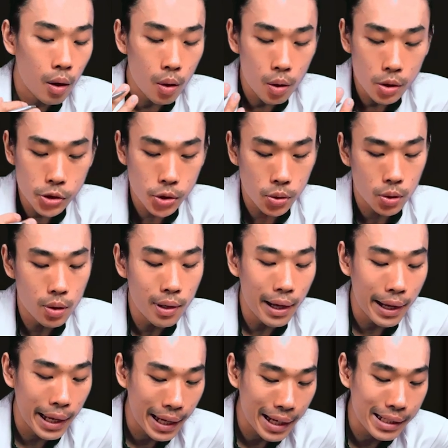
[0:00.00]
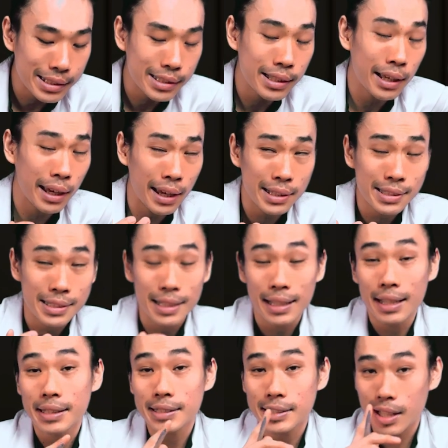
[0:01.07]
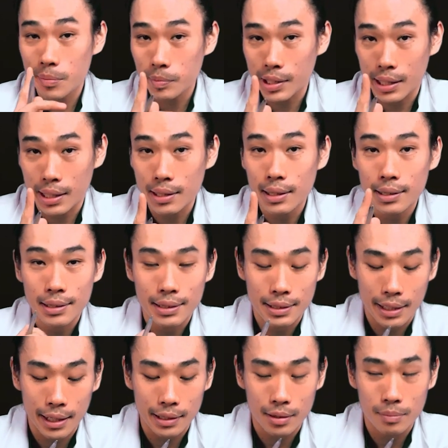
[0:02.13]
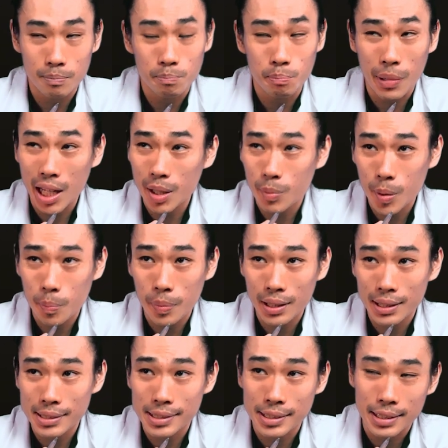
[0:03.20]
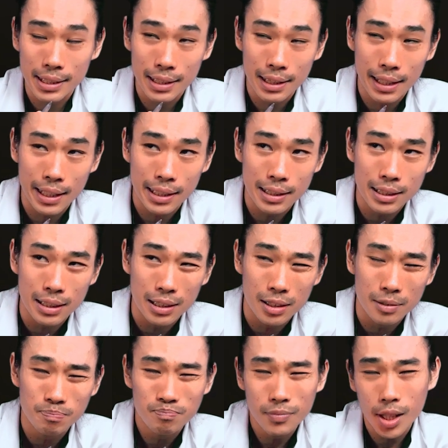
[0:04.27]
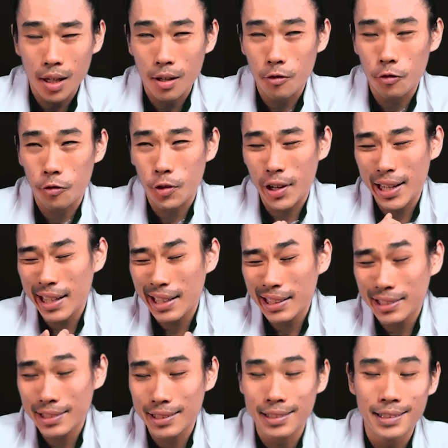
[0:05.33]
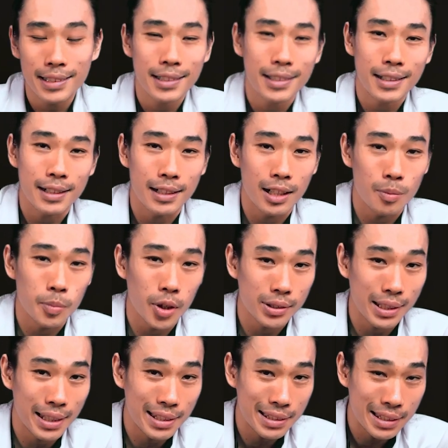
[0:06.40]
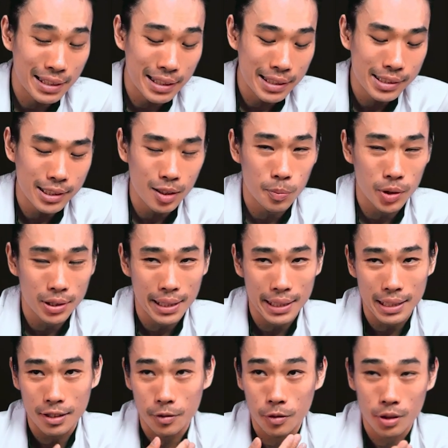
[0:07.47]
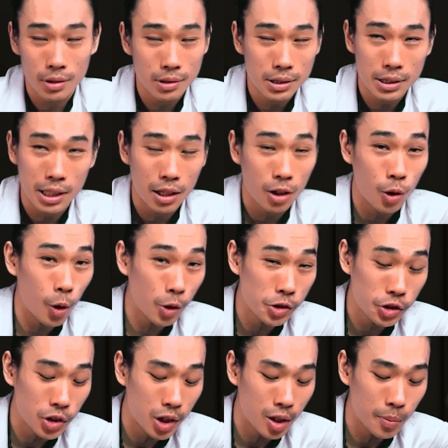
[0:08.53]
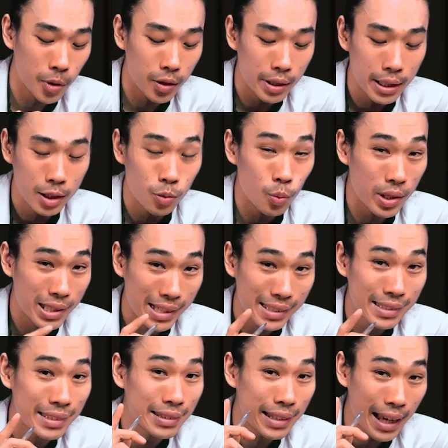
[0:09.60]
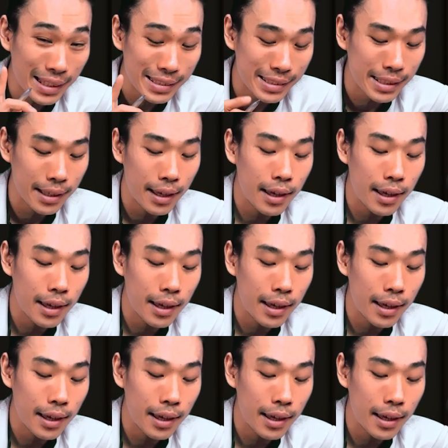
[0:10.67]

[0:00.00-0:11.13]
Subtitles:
Also, eggs has something that many people still afraid about still concerned about it, which is that's